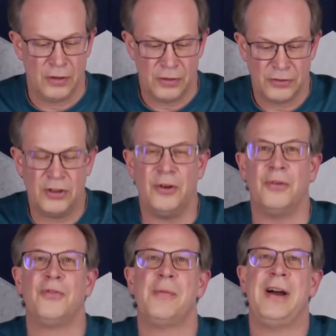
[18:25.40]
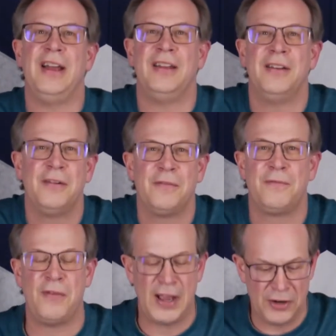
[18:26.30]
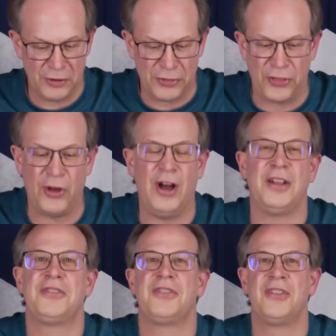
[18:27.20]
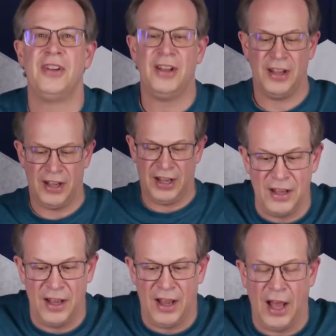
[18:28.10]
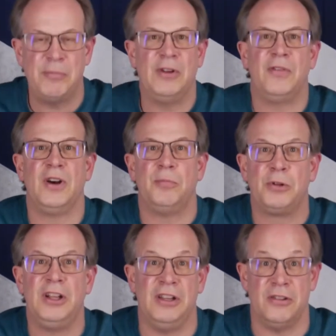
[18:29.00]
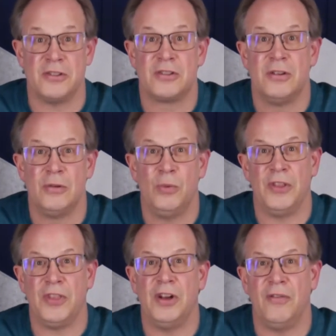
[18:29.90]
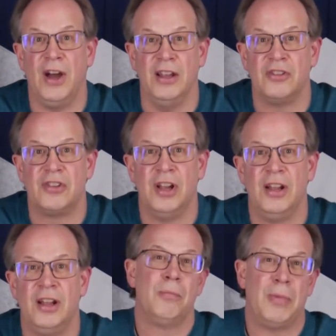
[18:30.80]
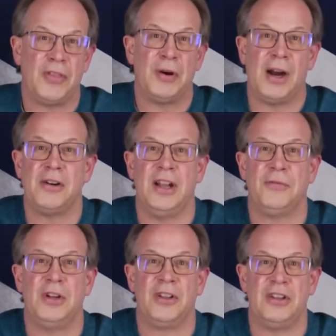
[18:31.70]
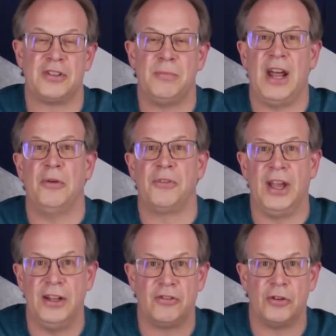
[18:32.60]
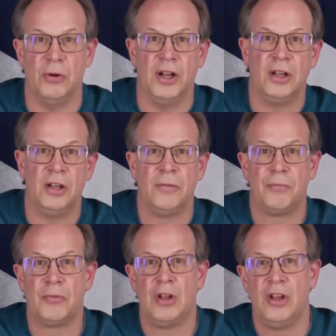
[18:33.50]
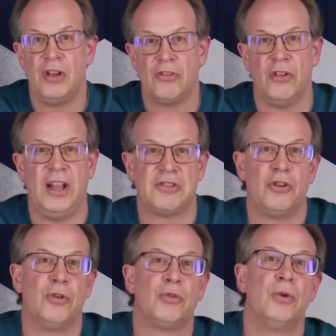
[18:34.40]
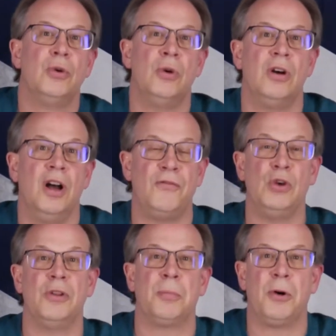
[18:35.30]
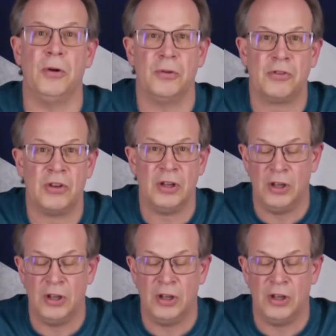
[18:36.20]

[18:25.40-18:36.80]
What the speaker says: So for my final thoughts, I've been very pleased with the device, but there are definitely some downsides to it. So let's go through a few of the pros.